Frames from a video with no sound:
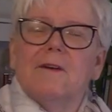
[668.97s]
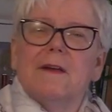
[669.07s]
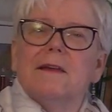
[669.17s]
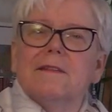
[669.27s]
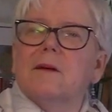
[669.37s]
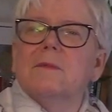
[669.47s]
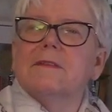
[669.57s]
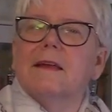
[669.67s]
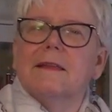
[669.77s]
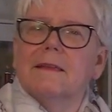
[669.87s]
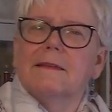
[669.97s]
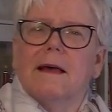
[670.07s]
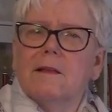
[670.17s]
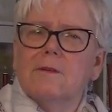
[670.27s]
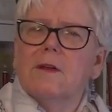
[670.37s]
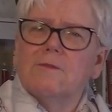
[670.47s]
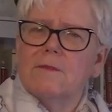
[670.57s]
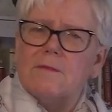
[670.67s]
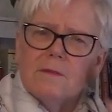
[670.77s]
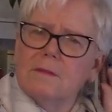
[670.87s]
it's almost like the
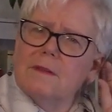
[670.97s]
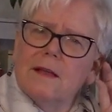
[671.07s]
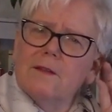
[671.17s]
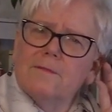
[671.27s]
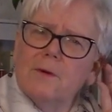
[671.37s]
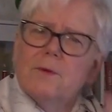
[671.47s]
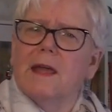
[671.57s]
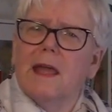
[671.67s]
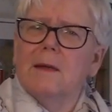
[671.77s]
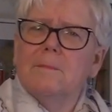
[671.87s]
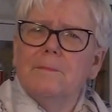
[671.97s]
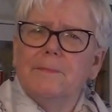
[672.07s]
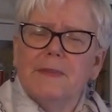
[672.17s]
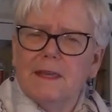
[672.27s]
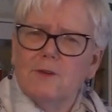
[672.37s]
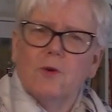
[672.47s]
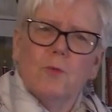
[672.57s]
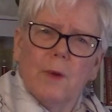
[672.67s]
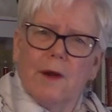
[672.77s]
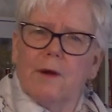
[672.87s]
telephone game, you know,
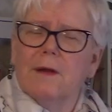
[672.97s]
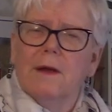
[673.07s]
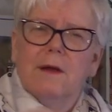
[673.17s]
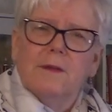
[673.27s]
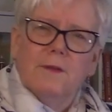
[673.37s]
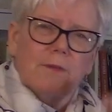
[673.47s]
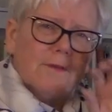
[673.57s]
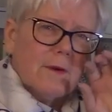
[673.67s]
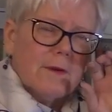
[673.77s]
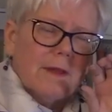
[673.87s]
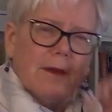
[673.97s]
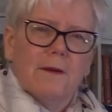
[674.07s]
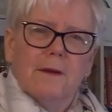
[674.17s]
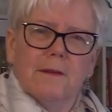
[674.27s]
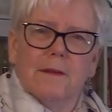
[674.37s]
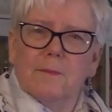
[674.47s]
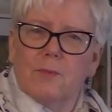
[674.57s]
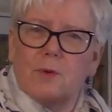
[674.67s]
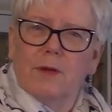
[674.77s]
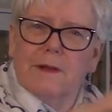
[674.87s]
where you start here and a
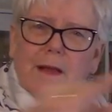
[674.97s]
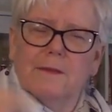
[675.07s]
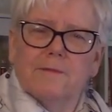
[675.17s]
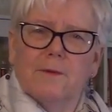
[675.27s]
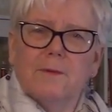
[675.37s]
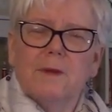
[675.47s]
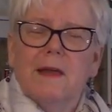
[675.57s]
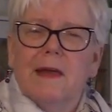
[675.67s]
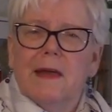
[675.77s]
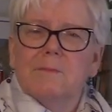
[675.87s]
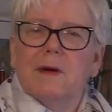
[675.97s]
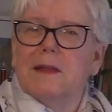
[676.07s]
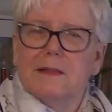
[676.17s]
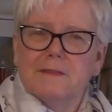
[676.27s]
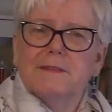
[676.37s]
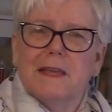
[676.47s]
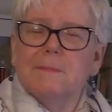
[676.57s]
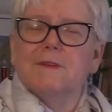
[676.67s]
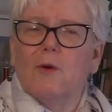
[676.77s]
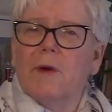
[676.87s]
broken telephone, but it just
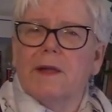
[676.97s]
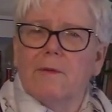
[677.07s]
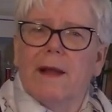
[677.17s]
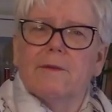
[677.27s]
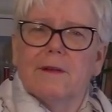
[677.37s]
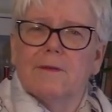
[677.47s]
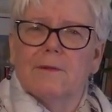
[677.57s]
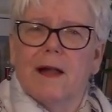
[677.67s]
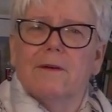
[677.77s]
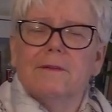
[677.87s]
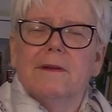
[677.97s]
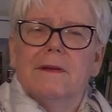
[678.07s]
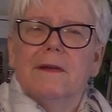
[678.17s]
keeps going around and around,